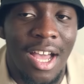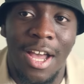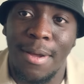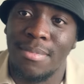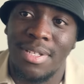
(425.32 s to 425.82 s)

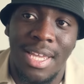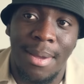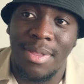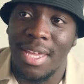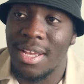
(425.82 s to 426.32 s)
Um,
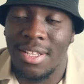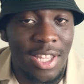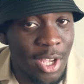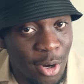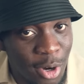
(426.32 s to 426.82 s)
same thing,
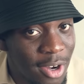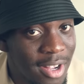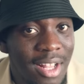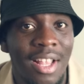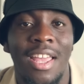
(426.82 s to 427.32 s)
Dior.